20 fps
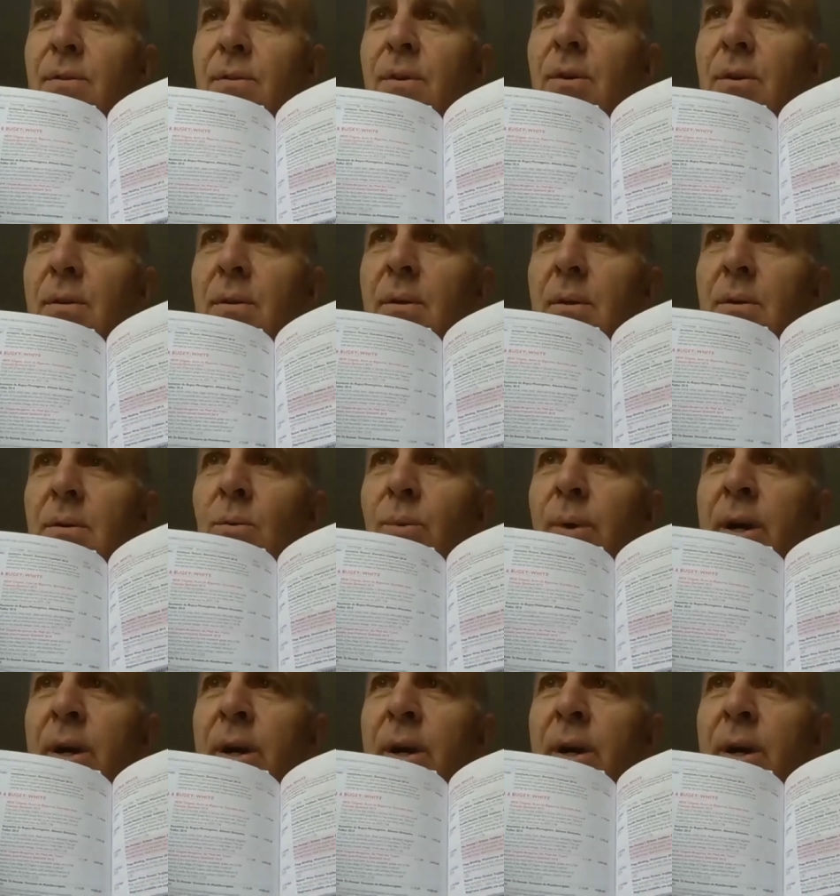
I don't know if you, are